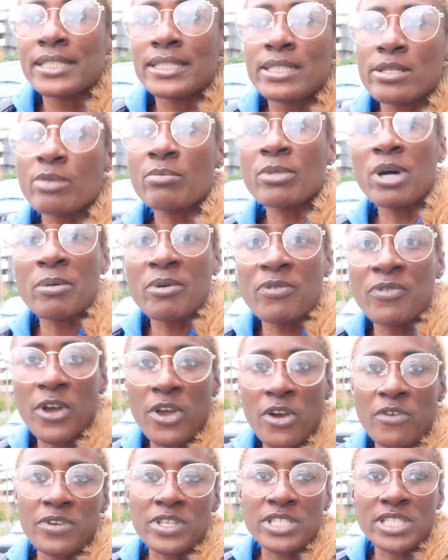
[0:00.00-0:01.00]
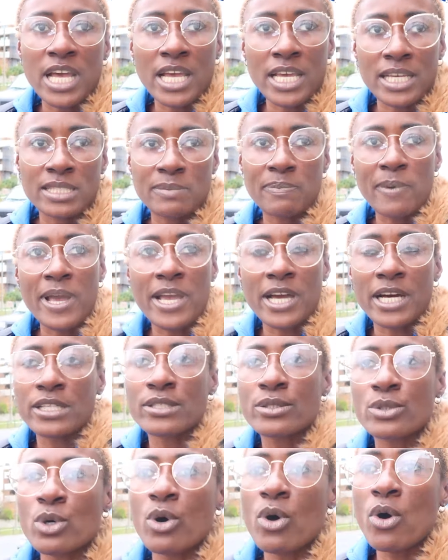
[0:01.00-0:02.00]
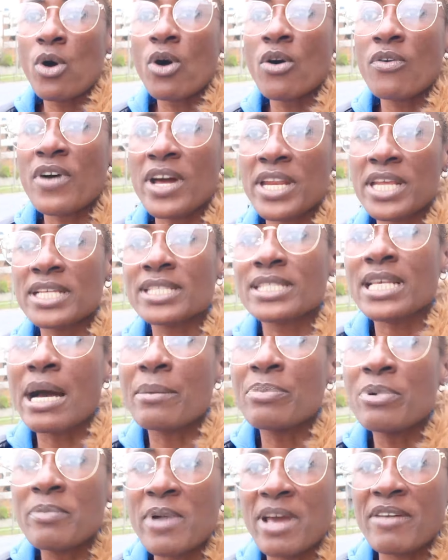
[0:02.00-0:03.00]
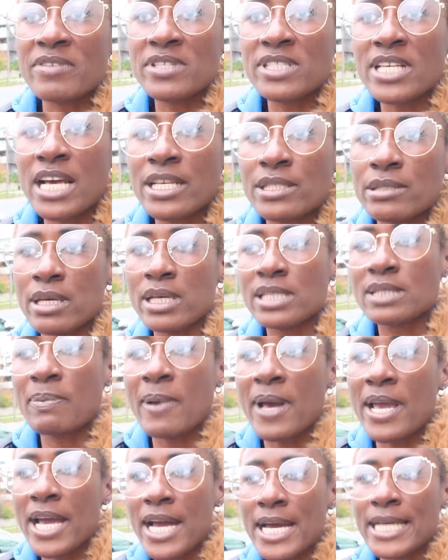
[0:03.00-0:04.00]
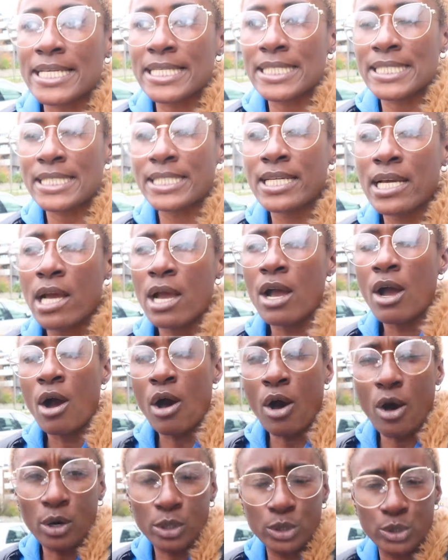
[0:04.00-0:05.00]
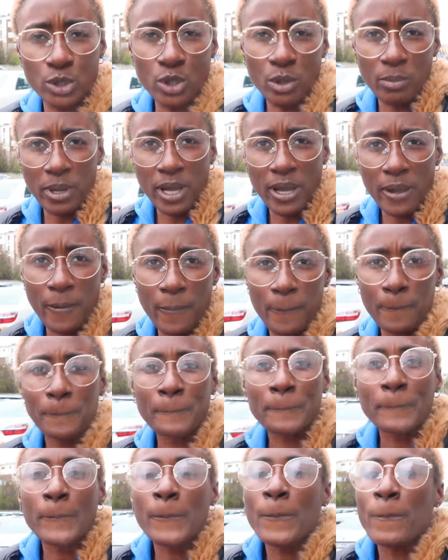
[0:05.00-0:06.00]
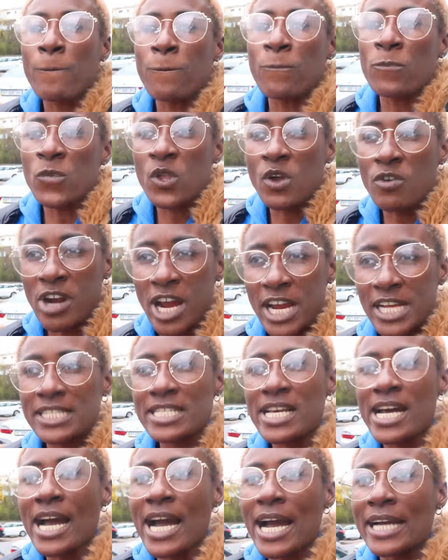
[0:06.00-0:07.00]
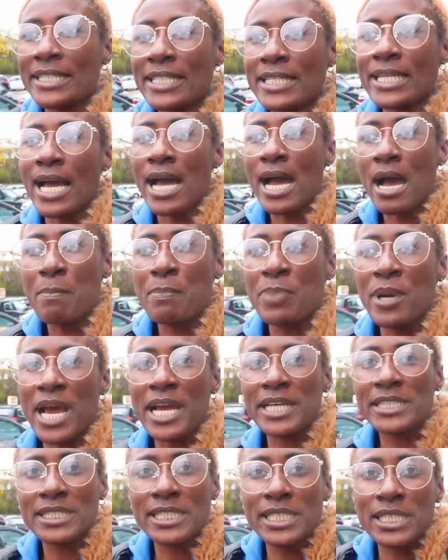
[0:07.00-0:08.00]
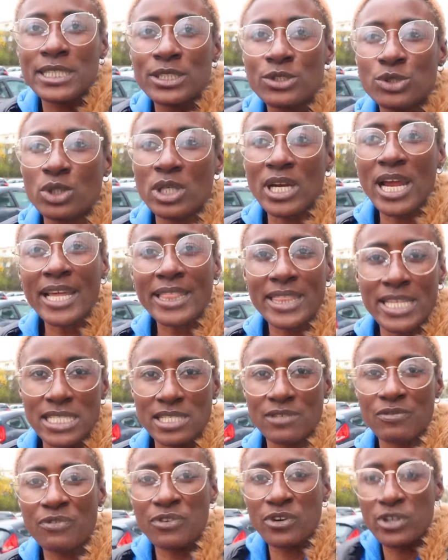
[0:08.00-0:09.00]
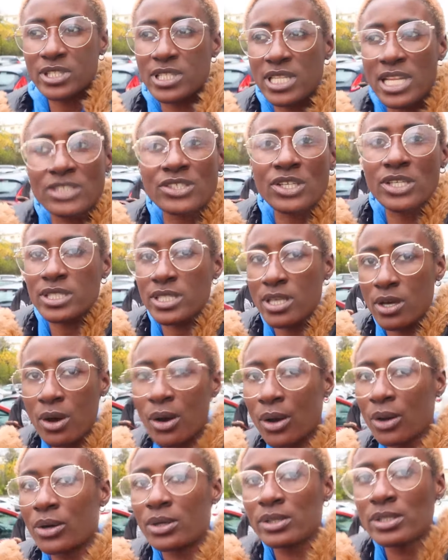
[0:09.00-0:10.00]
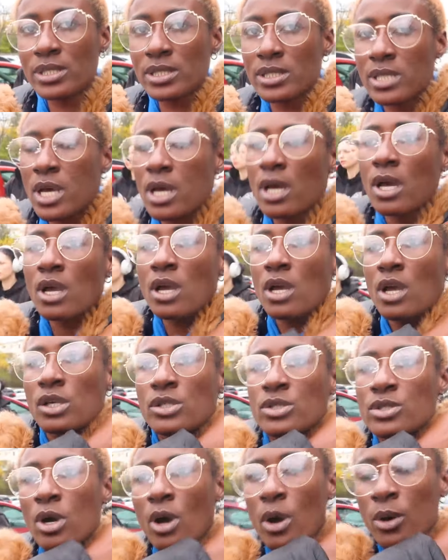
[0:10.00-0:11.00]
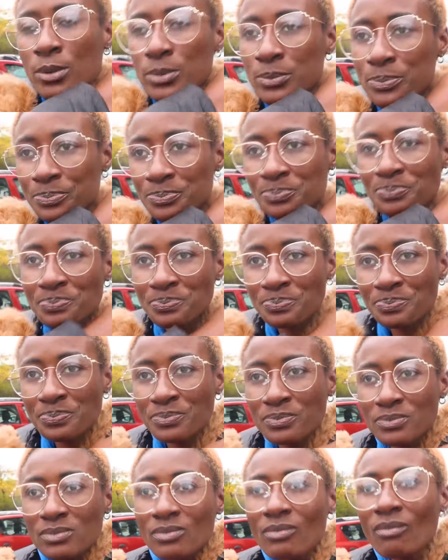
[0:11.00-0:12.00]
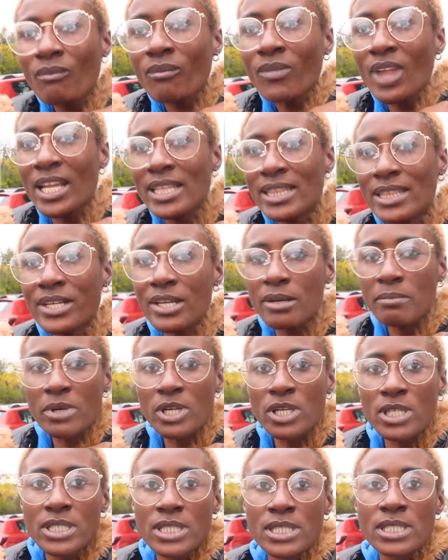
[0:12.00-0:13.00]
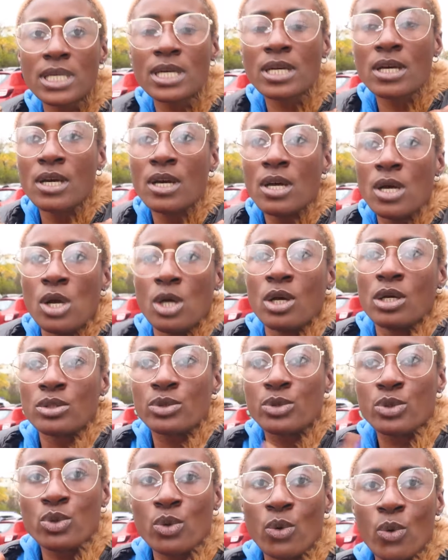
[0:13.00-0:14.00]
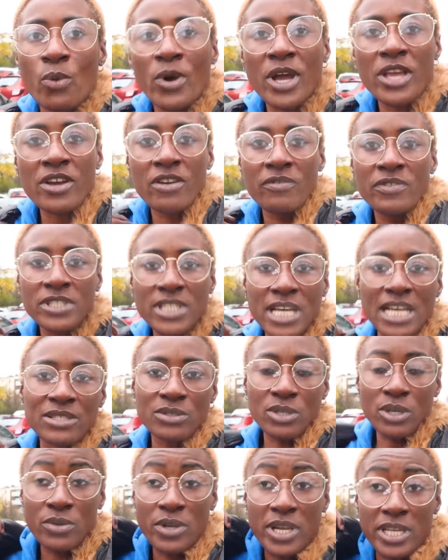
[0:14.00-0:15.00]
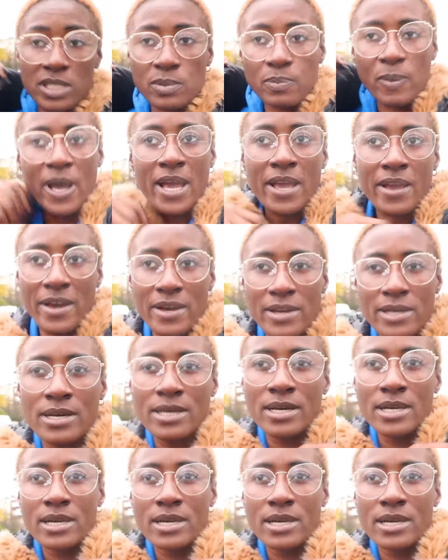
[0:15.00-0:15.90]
3 months before your visa expires. So for an example, my visa is to expire in October, right? And then I applied July 31st, let's just say August. So 3 months to when your visa is going to expire,